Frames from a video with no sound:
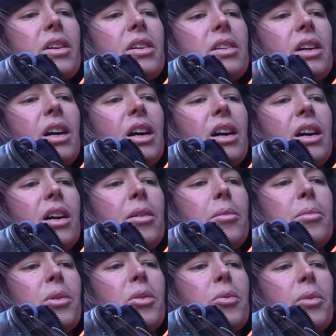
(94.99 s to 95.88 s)

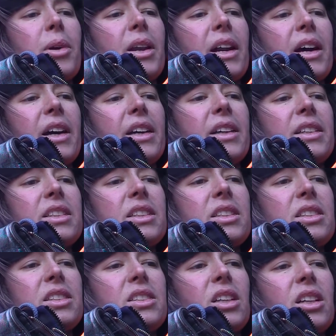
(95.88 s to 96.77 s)
um, when I
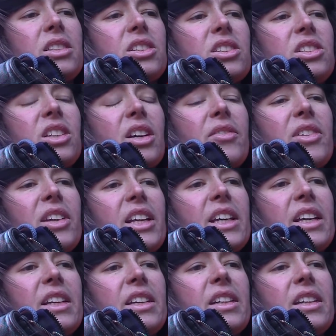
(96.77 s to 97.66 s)
start to shove it
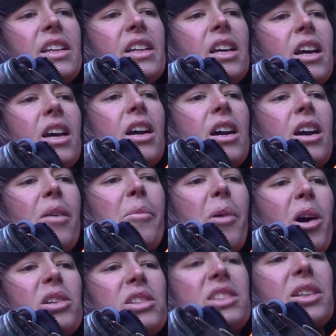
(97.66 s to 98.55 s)
in, I'm
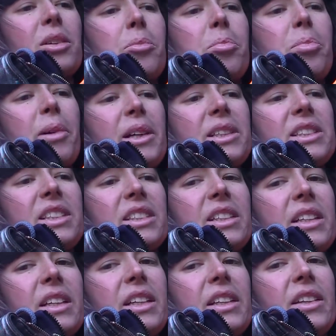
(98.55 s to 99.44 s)
also
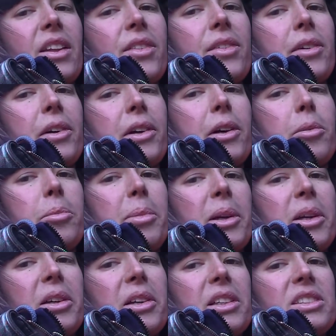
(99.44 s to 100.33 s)
pressing in the throwout
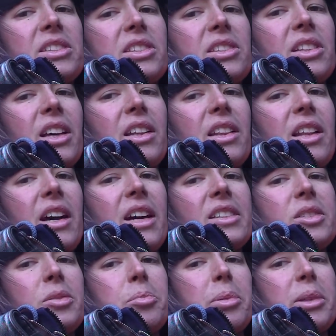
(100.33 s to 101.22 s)
bearing. So that
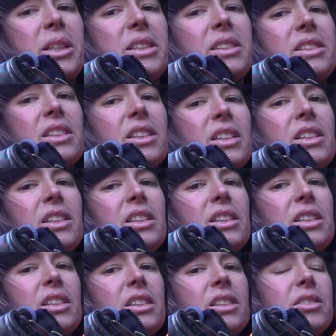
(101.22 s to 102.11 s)
last bit
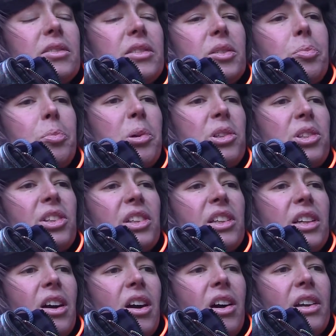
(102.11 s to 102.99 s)
was
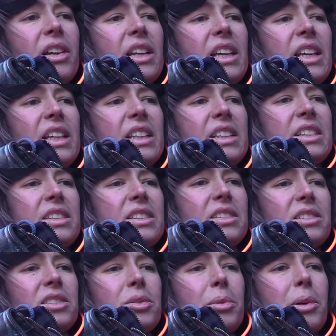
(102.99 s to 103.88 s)
pushing on it
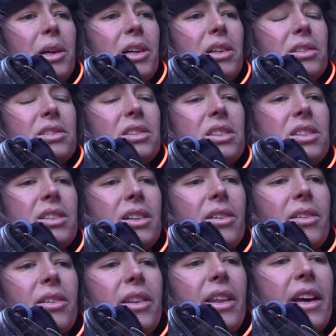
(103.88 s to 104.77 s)
as well.
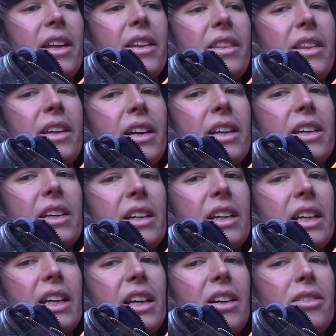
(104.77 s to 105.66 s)
So that, that can
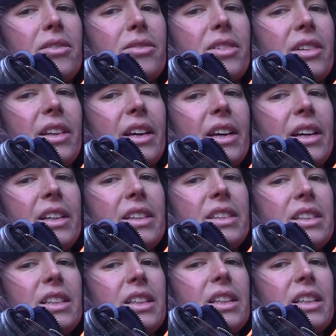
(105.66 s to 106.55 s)
account for that.
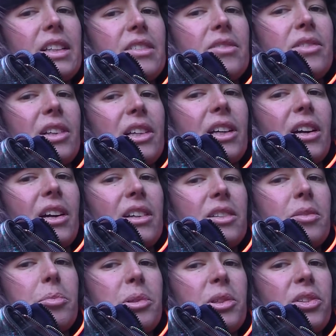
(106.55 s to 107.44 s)
Very
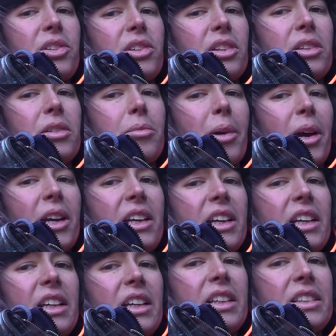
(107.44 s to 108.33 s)
hard to push in by
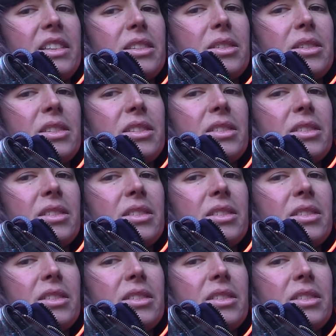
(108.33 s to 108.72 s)
hand.